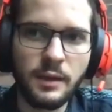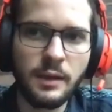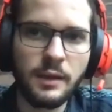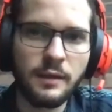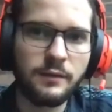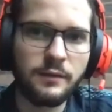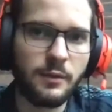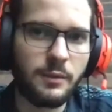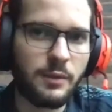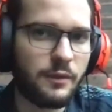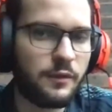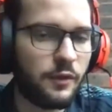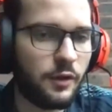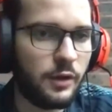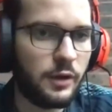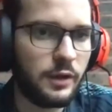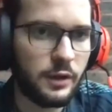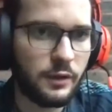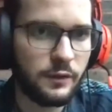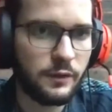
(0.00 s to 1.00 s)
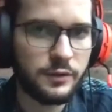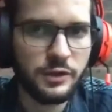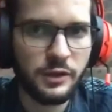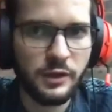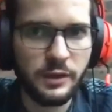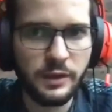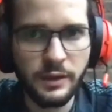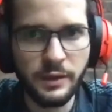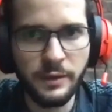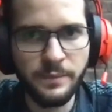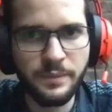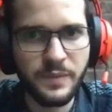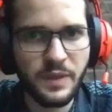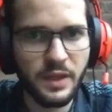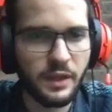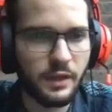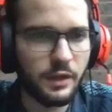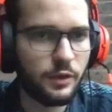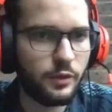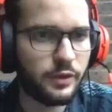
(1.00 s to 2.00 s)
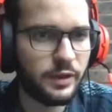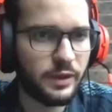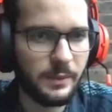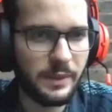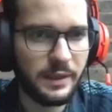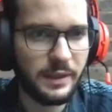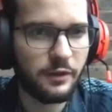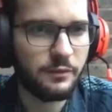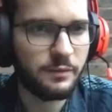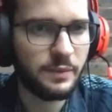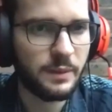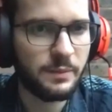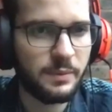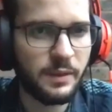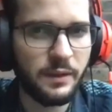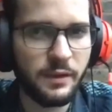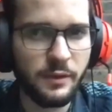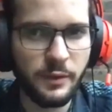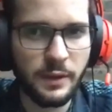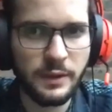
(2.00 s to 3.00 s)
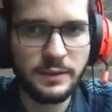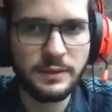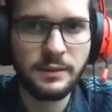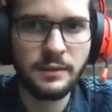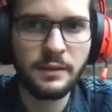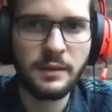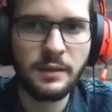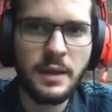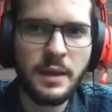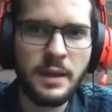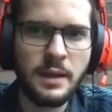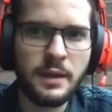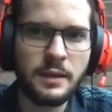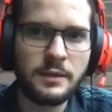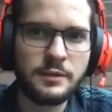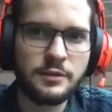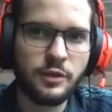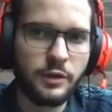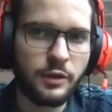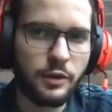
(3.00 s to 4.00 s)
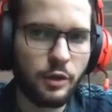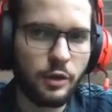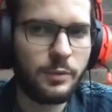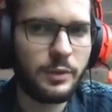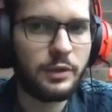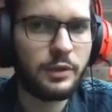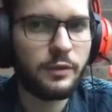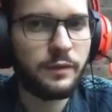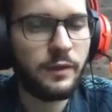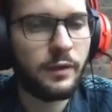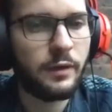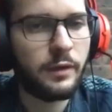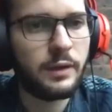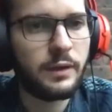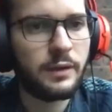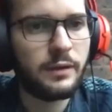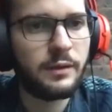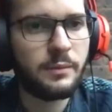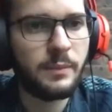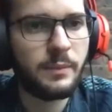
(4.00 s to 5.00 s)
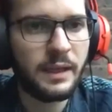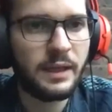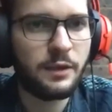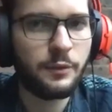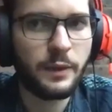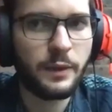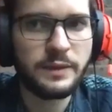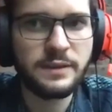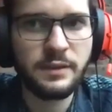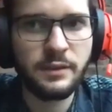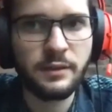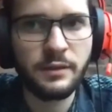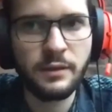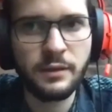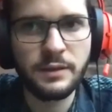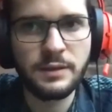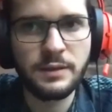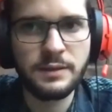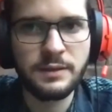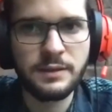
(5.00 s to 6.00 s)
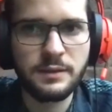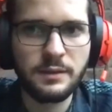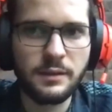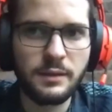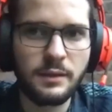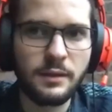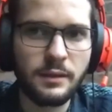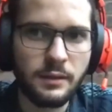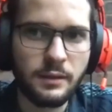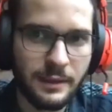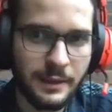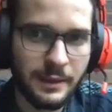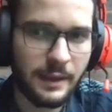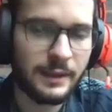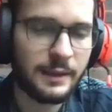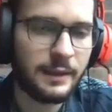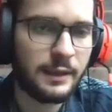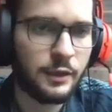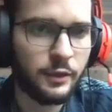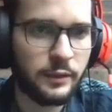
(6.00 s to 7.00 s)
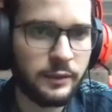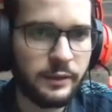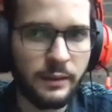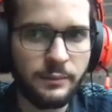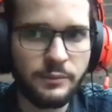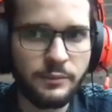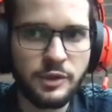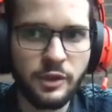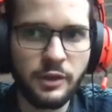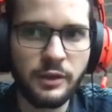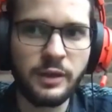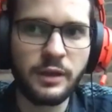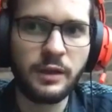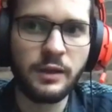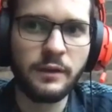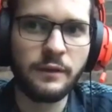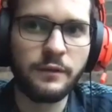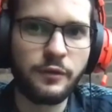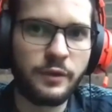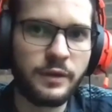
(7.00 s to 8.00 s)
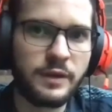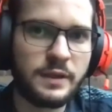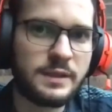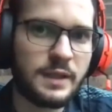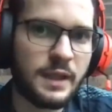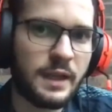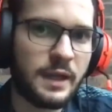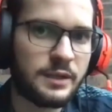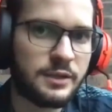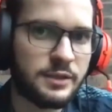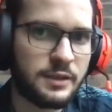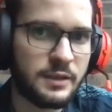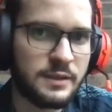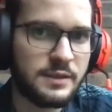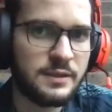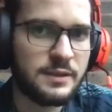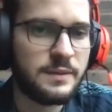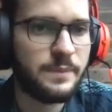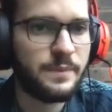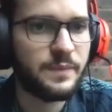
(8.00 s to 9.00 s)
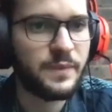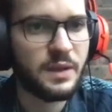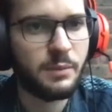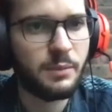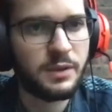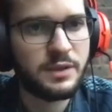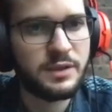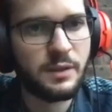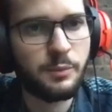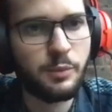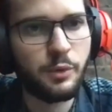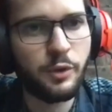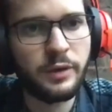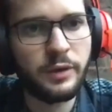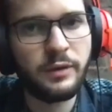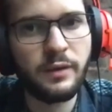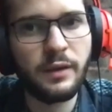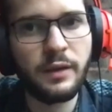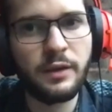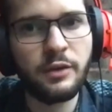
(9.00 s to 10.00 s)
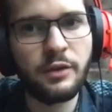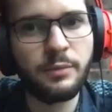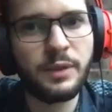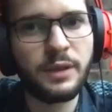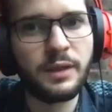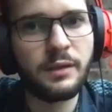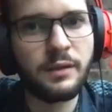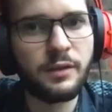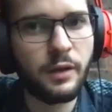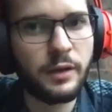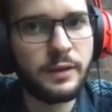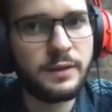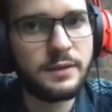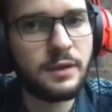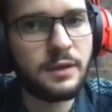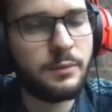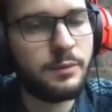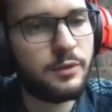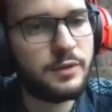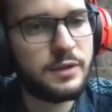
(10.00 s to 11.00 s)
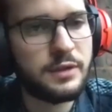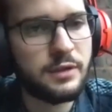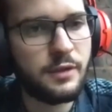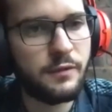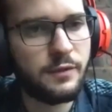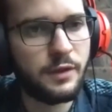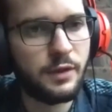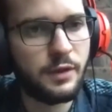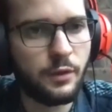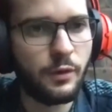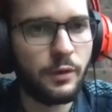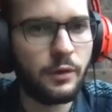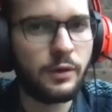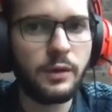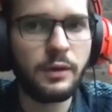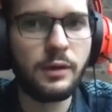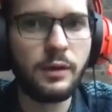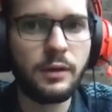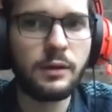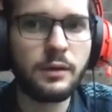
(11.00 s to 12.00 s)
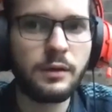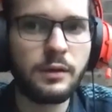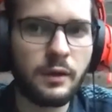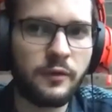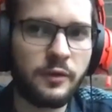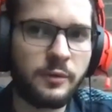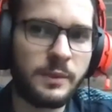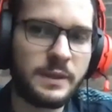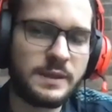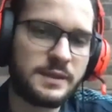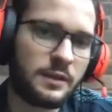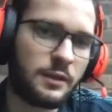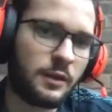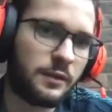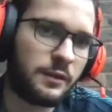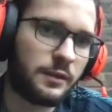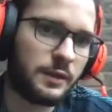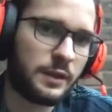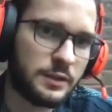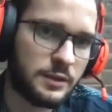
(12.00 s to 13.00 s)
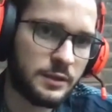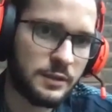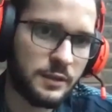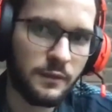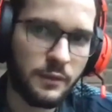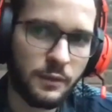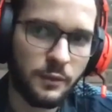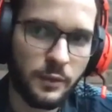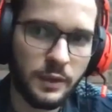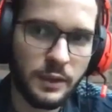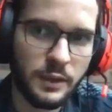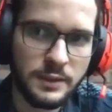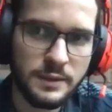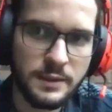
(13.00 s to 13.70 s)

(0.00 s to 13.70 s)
from the falling of China, including many of people in the West. So you're able to find many Westerners gladly condemn China for these actions, but support the human rights abuses of their own governments in other regions of the world.